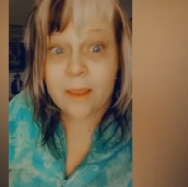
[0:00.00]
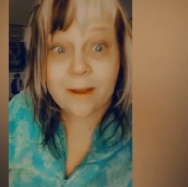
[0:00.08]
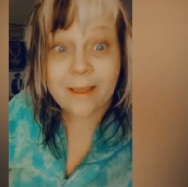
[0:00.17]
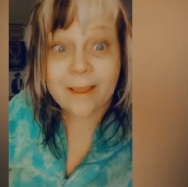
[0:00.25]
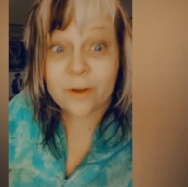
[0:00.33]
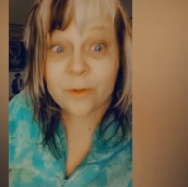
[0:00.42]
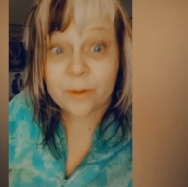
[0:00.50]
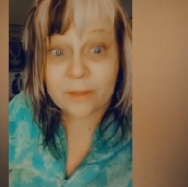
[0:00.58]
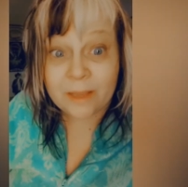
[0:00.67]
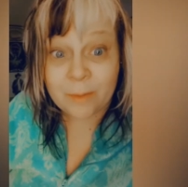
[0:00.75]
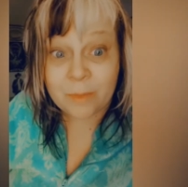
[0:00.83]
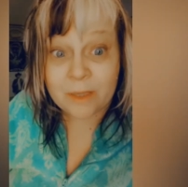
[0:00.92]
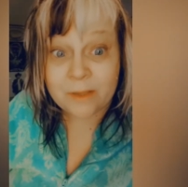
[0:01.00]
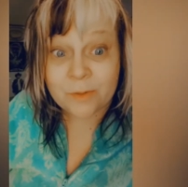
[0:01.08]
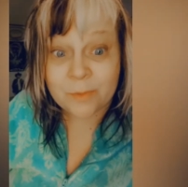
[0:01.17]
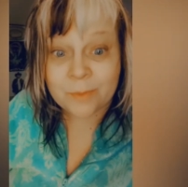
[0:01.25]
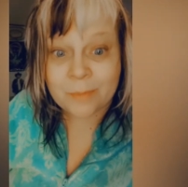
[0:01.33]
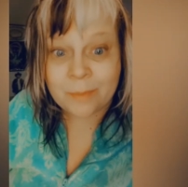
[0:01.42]
And I know what that
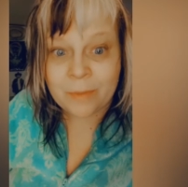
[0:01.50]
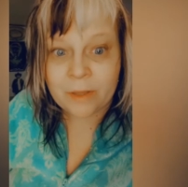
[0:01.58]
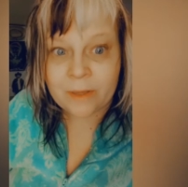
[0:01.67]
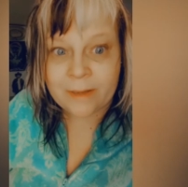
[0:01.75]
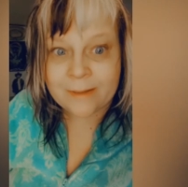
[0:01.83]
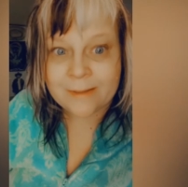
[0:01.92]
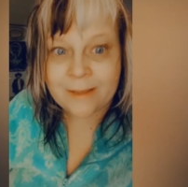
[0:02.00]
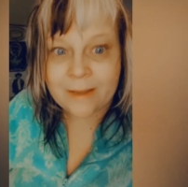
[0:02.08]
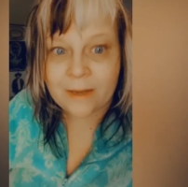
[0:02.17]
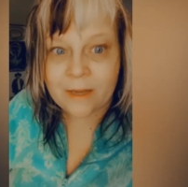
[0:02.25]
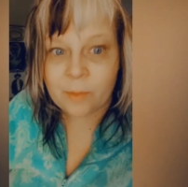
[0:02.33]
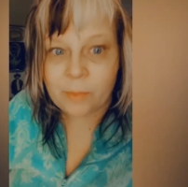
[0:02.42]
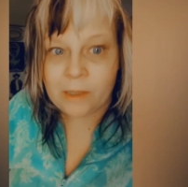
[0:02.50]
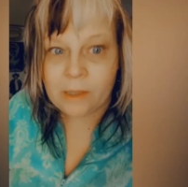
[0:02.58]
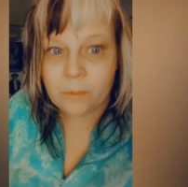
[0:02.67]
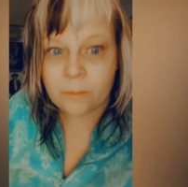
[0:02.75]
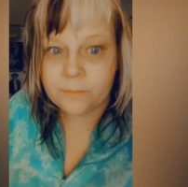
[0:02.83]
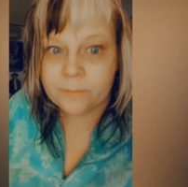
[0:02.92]
means when my belly has that kind of
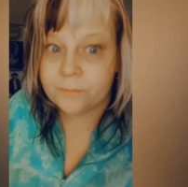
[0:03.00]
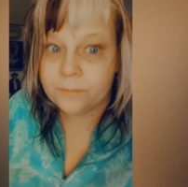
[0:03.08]
pain.